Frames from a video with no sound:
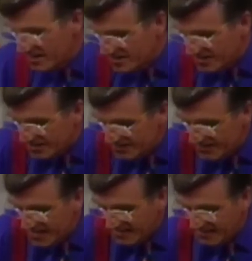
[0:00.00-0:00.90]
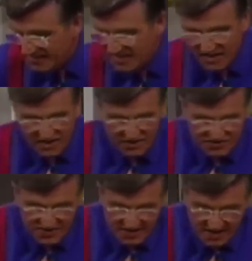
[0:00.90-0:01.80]
thin.
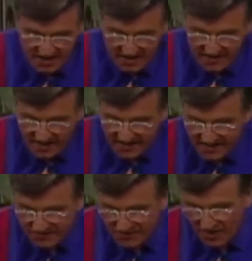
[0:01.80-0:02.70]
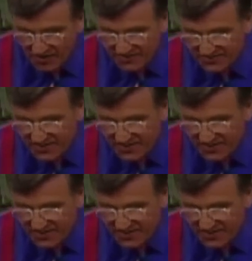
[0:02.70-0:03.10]
You see? Now, very